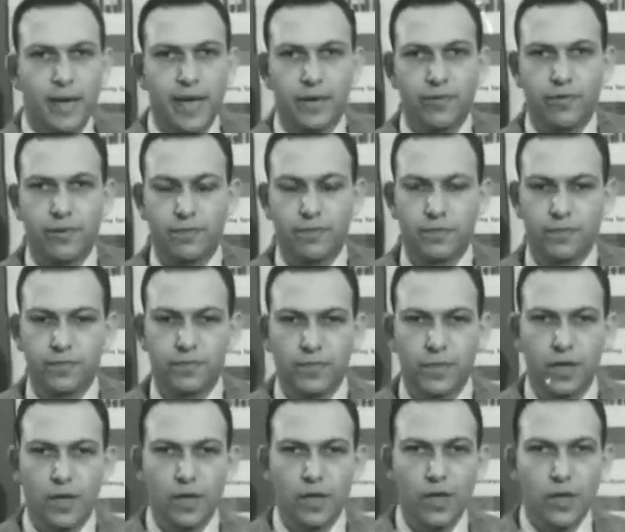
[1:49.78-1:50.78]
spectrum.
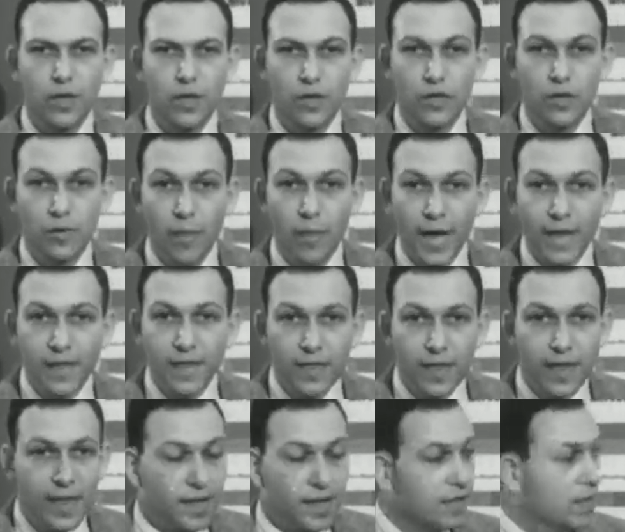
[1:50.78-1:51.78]
You might
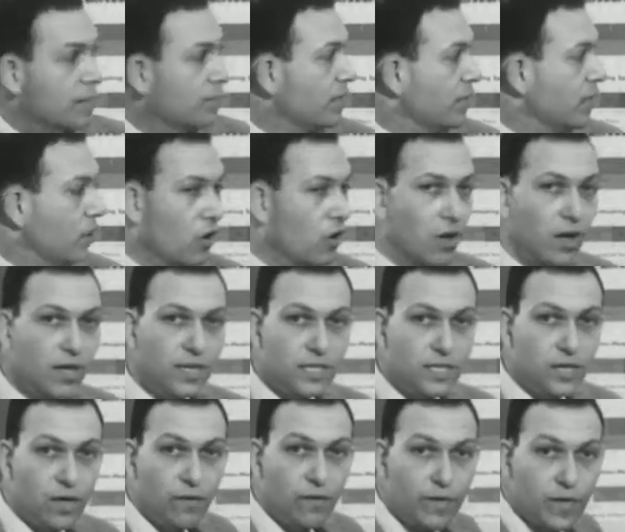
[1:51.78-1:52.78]
think that
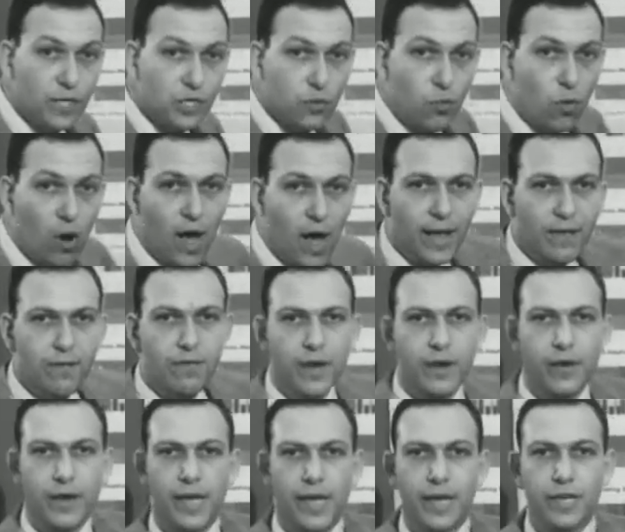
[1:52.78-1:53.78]
because of this wide
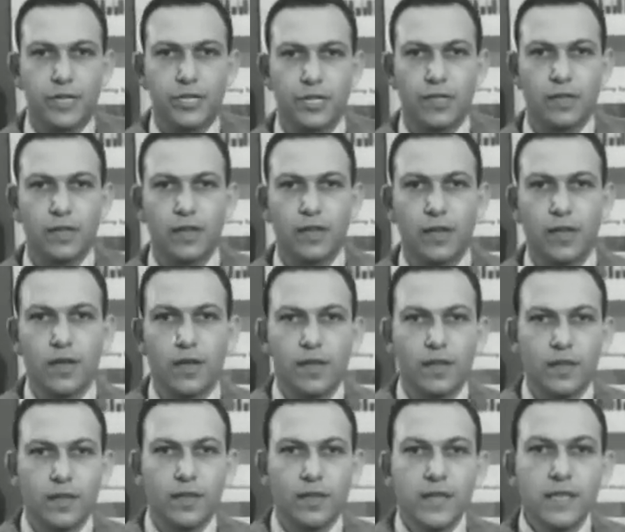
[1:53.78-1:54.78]
variation,
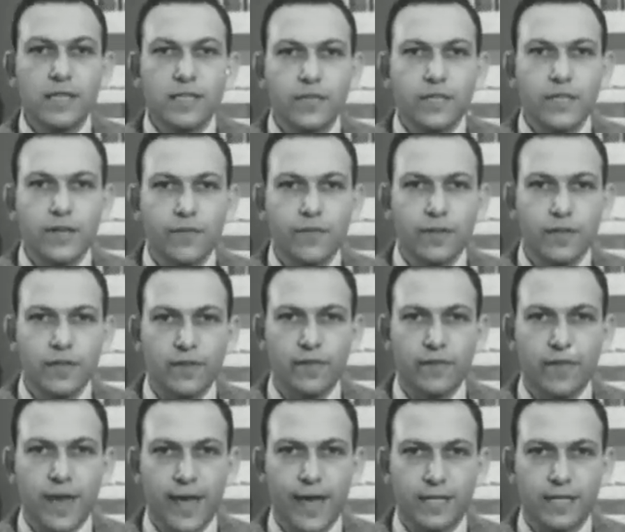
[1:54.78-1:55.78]
that these are different
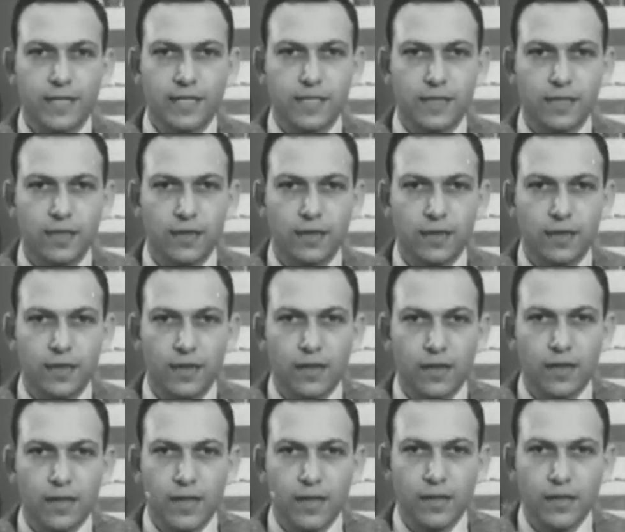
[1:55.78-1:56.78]
effects.
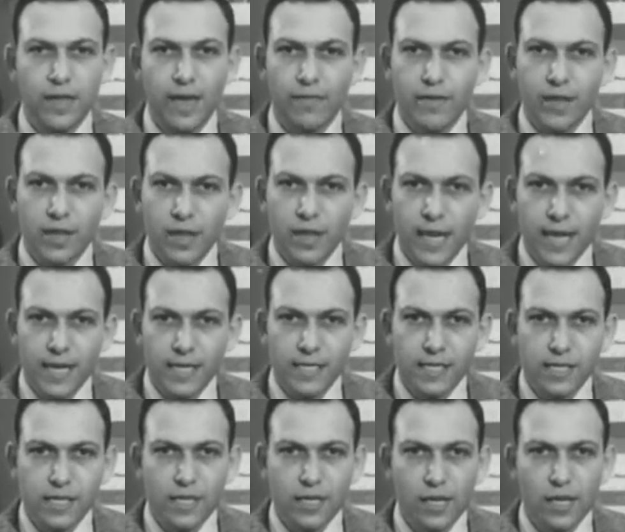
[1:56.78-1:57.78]

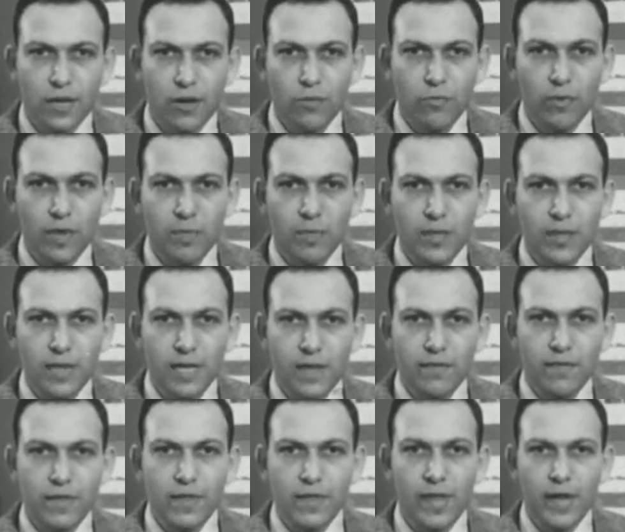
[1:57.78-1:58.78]
Nevertheless, we
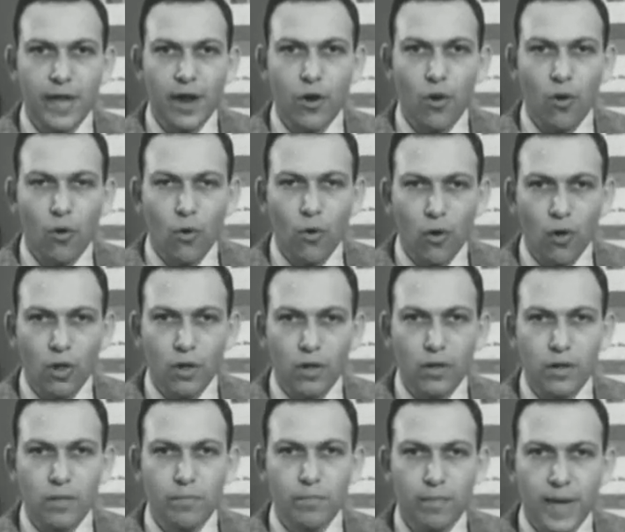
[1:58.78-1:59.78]
believe that they are
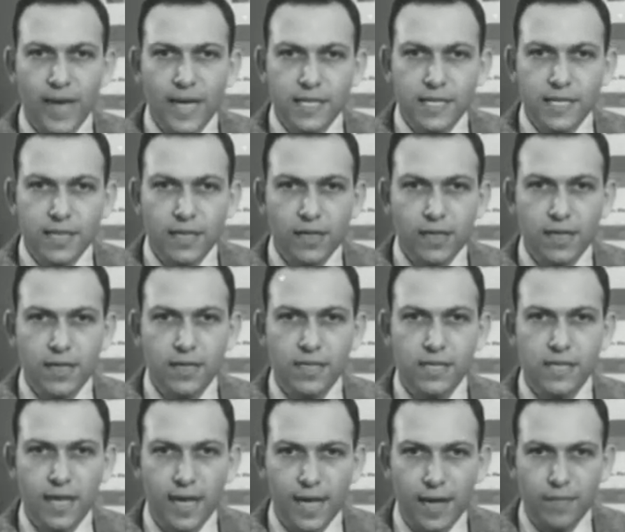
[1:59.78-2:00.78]
all basically the
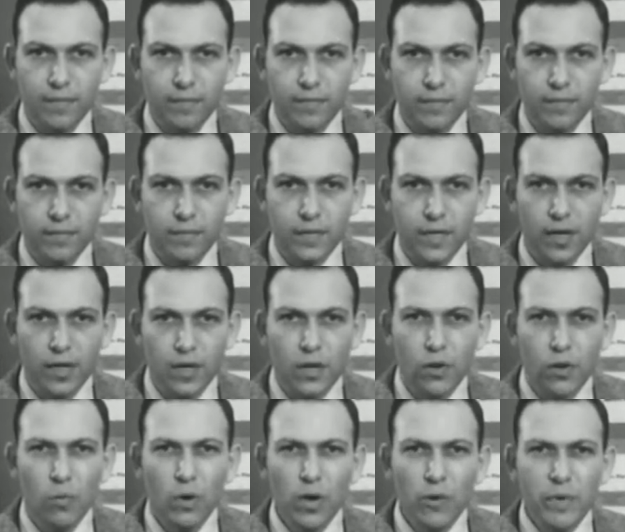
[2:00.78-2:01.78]
same.
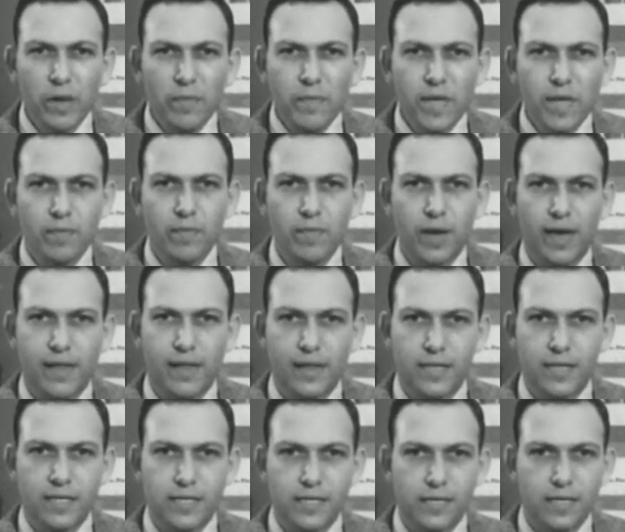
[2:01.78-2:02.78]
What do we mean by this?